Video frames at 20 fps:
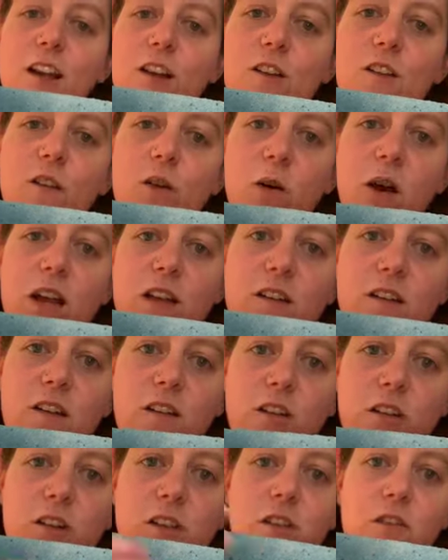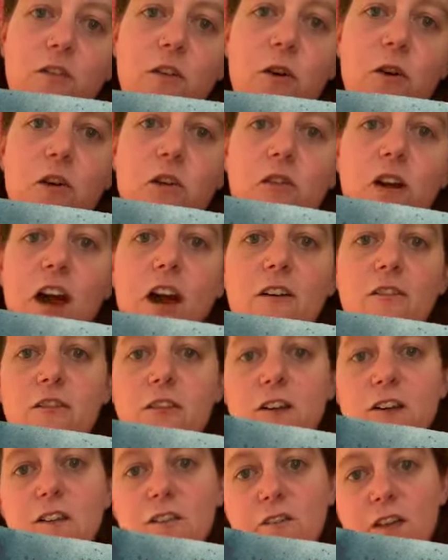So I took the photograph
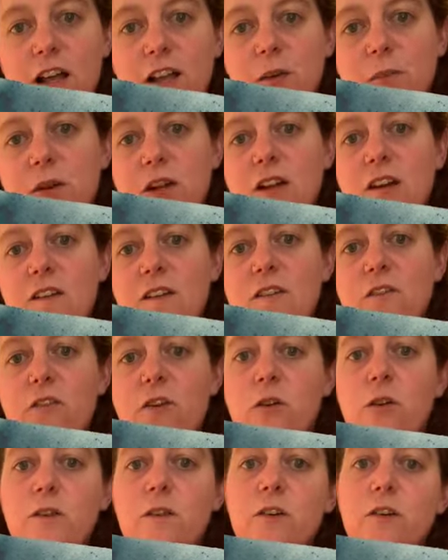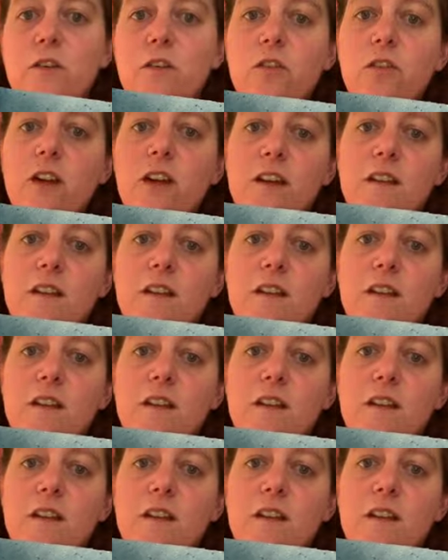and developed it as a photo silk screen